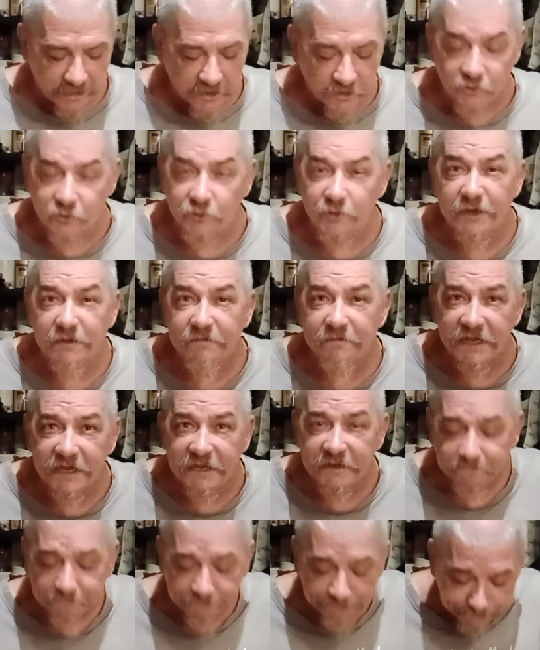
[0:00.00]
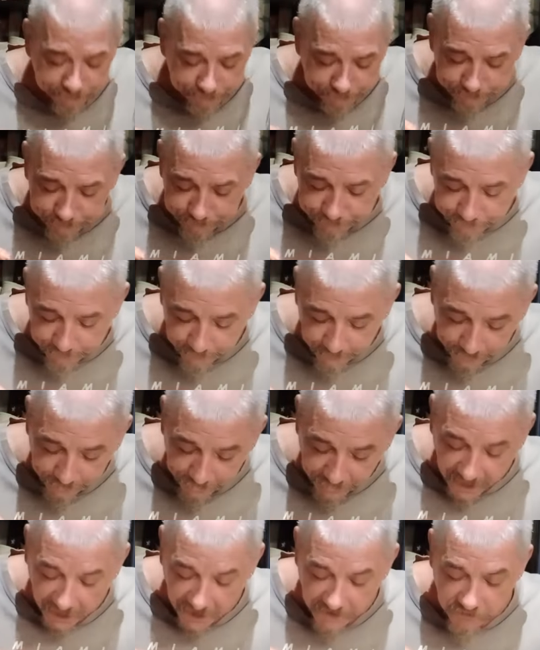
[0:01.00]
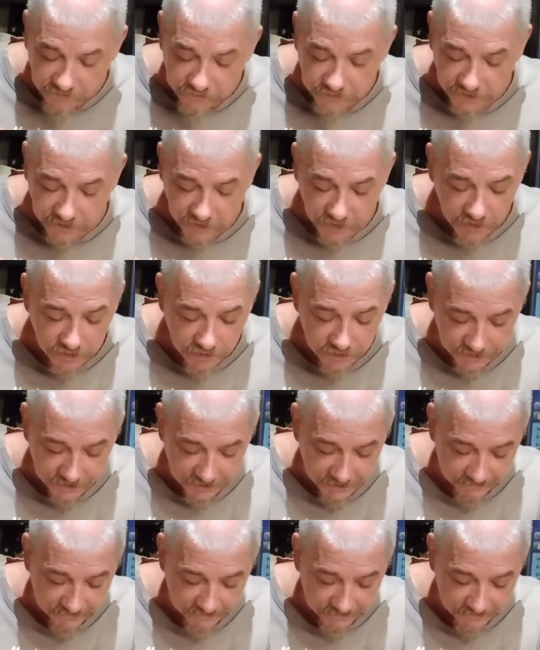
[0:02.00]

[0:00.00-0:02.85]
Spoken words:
Creamy, not overcooked.